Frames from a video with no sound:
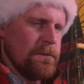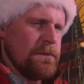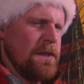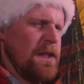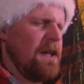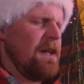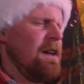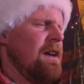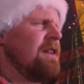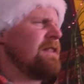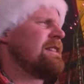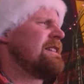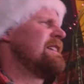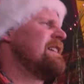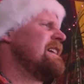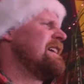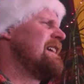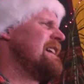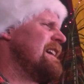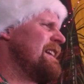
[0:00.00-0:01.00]
Oh
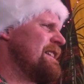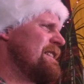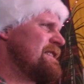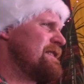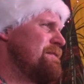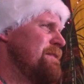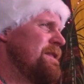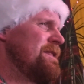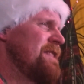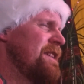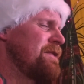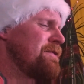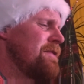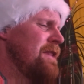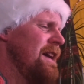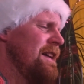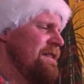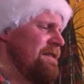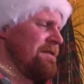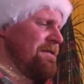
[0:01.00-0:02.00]
god, it smells like
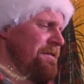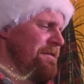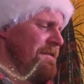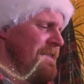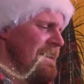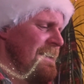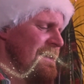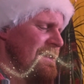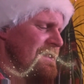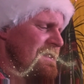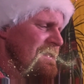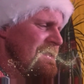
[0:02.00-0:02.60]
rotten feet.